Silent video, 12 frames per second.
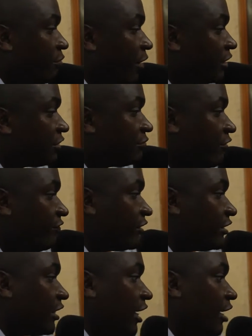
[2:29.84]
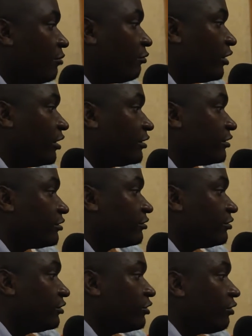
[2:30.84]
reminds me of a time when,
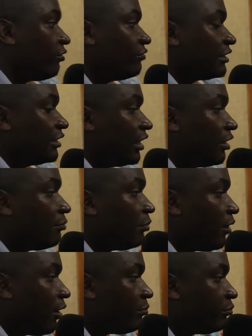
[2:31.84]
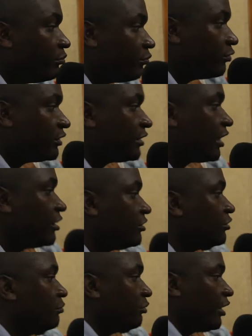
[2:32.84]
you know, it's the hip hop was starting
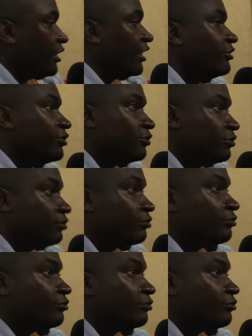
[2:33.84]
to break into.